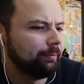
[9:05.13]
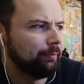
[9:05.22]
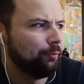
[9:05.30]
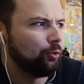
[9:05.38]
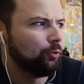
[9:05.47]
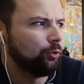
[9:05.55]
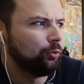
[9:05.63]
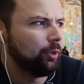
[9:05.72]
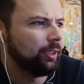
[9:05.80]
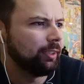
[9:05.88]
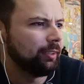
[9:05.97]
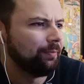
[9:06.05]
For one
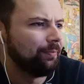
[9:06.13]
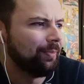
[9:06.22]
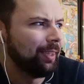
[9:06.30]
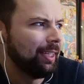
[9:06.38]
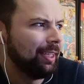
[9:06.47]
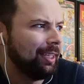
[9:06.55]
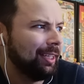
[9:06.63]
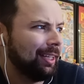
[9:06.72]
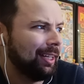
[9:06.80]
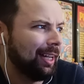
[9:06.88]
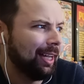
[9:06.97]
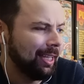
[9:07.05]
reason,
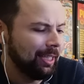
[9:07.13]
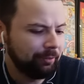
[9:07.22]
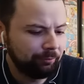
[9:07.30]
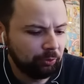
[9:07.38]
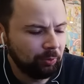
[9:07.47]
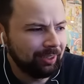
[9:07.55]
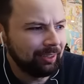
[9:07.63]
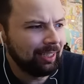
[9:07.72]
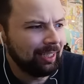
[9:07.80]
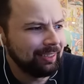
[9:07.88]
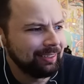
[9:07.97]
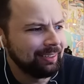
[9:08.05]
I have to
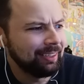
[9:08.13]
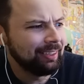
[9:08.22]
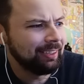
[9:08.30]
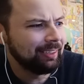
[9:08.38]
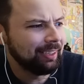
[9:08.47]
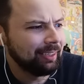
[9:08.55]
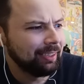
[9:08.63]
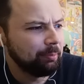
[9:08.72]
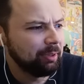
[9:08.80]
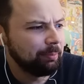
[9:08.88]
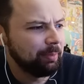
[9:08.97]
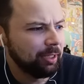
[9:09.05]
analyze the design a
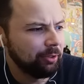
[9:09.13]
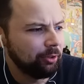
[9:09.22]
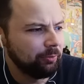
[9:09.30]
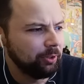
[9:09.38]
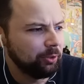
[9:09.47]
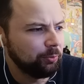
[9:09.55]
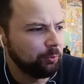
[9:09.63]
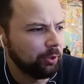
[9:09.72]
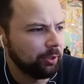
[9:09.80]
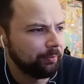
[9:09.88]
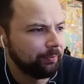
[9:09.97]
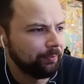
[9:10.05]
bit better of this
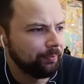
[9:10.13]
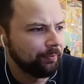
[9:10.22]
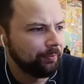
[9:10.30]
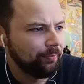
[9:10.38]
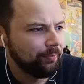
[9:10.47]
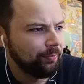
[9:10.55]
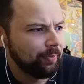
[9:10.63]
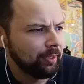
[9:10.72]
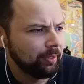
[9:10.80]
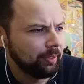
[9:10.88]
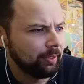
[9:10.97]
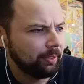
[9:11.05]
one.
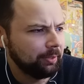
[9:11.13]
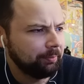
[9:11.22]
Okay.